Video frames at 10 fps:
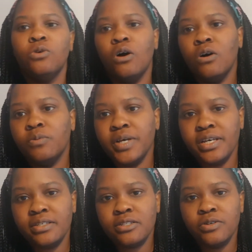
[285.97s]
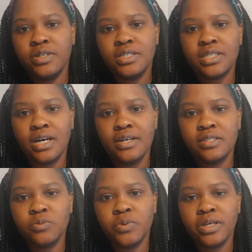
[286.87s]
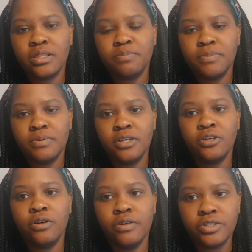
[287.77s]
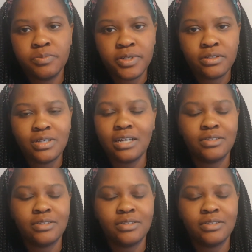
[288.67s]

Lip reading: always criticize with encouragement. Not